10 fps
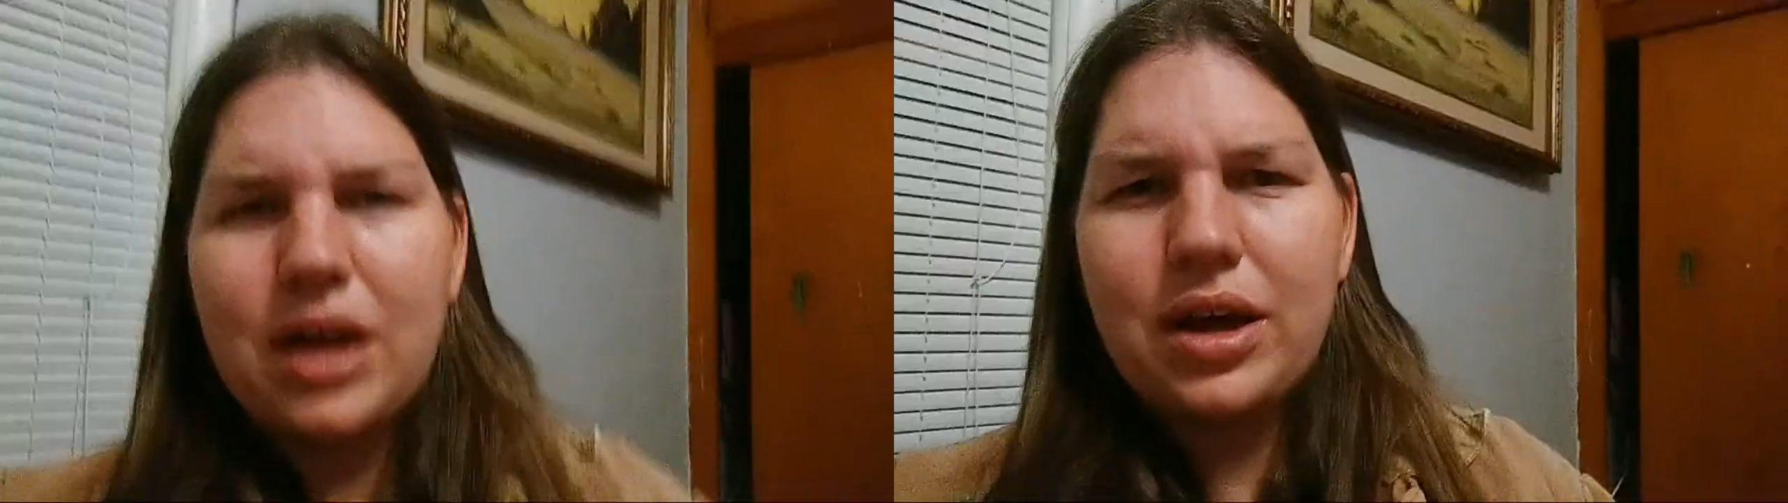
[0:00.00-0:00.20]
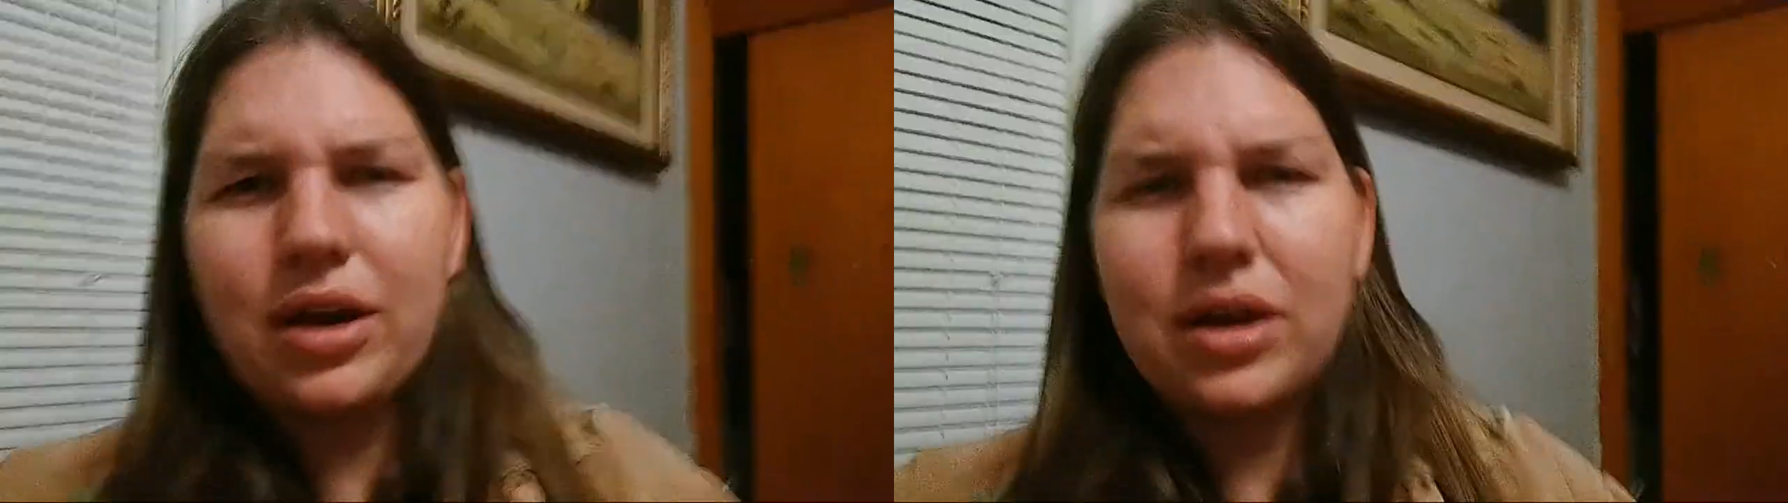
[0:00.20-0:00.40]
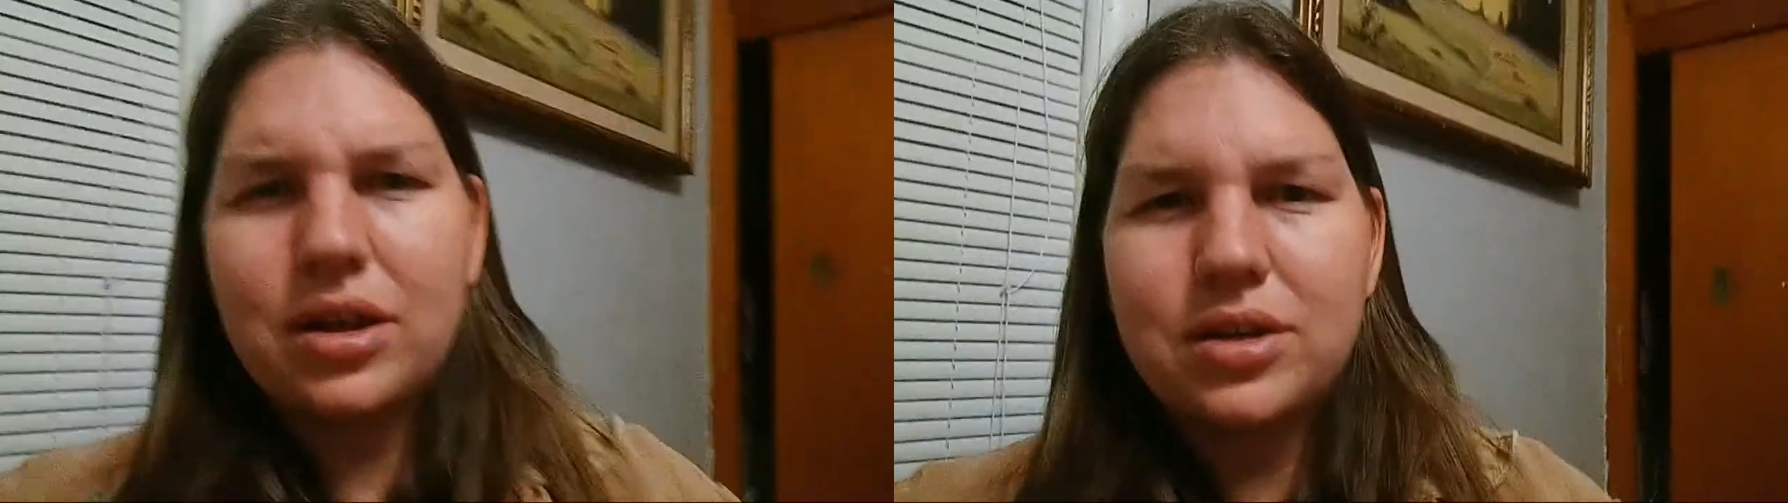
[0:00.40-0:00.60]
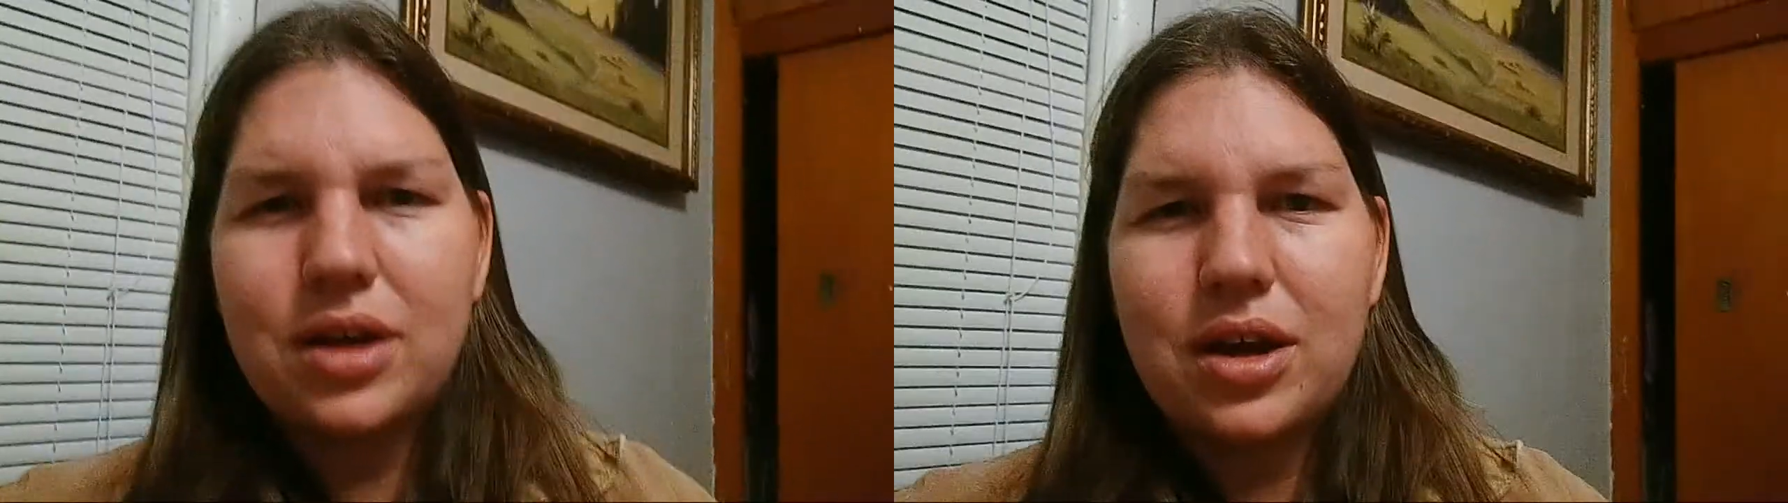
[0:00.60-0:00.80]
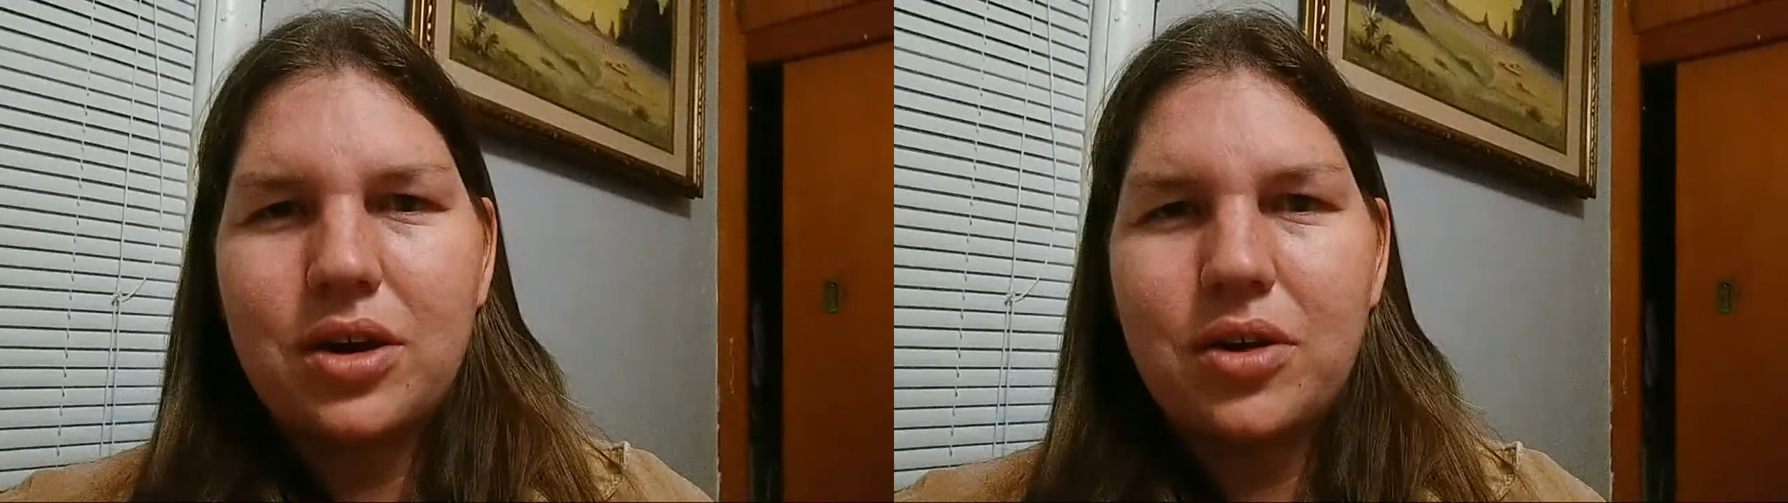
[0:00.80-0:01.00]
Now I can say
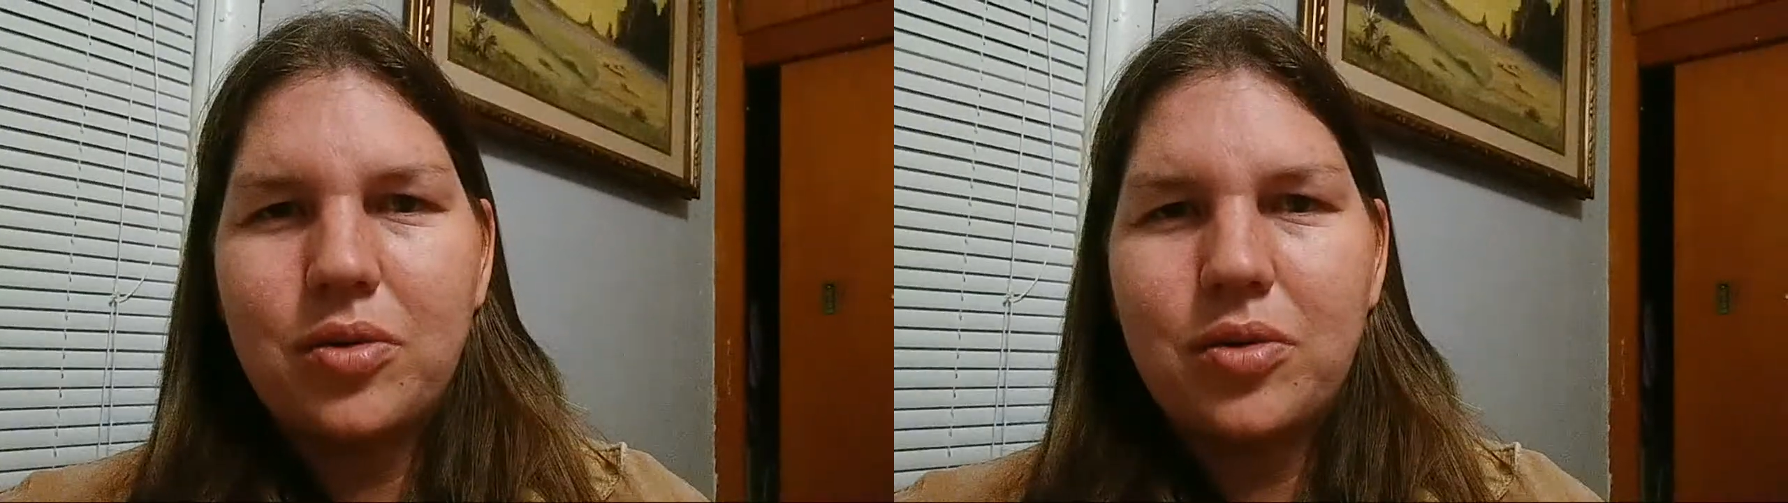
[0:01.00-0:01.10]
I know